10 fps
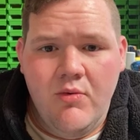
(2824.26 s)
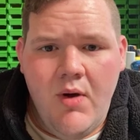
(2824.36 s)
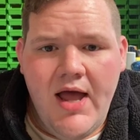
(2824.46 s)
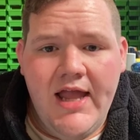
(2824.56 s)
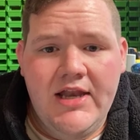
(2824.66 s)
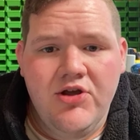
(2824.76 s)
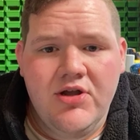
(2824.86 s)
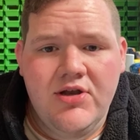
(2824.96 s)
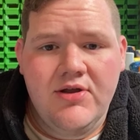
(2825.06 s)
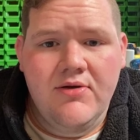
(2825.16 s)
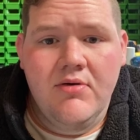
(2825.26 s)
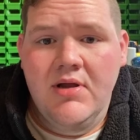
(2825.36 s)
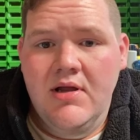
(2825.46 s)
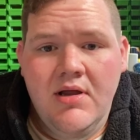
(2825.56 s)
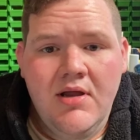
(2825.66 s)
white. You could do
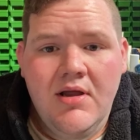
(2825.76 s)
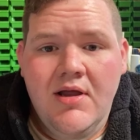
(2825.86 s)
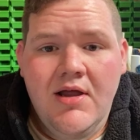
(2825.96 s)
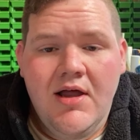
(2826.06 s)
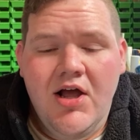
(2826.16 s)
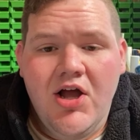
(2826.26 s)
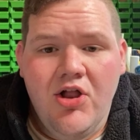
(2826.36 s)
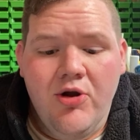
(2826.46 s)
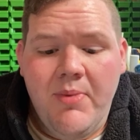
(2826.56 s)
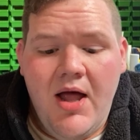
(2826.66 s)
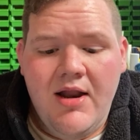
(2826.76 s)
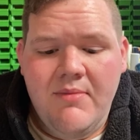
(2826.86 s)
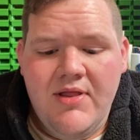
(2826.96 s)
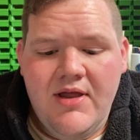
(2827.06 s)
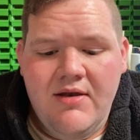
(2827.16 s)
a color bottom
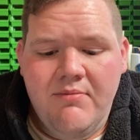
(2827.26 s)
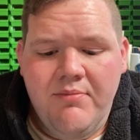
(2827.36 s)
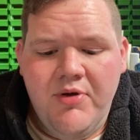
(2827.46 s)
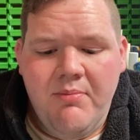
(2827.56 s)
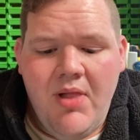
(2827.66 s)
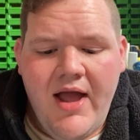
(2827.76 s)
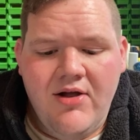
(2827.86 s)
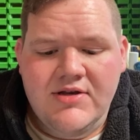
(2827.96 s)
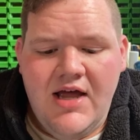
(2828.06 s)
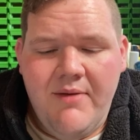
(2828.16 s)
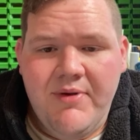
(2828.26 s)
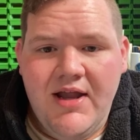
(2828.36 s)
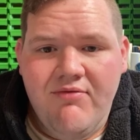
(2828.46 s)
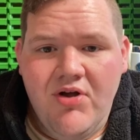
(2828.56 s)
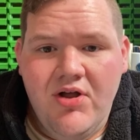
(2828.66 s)
and then put black on top and
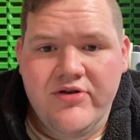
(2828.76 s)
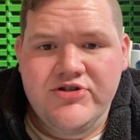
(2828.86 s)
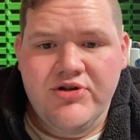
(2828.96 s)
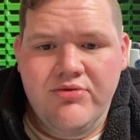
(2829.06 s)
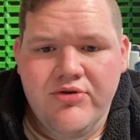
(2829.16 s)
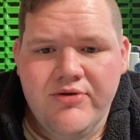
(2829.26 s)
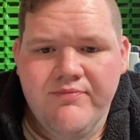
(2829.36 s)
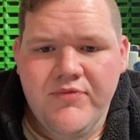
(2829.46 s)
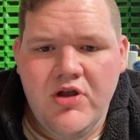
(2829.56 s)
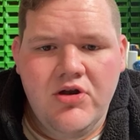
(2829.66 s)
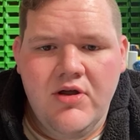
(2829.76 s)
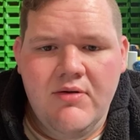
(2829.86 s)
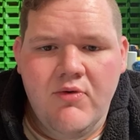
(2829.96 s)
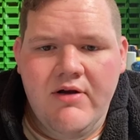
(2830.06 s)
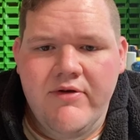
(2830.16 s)
have the color show through. You can do
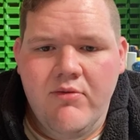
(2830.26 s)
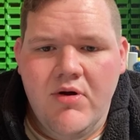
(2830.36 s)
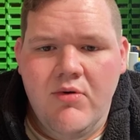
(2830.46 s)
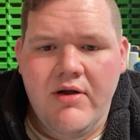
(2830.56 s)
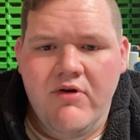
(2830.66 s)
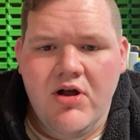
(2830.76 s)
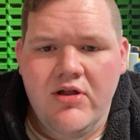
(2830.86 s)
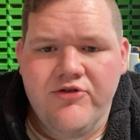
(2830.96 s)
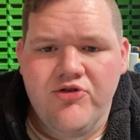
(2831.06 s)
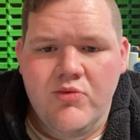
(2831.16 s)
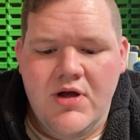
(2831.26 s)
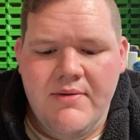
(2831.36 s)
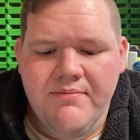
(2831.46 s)
whatever colors you want.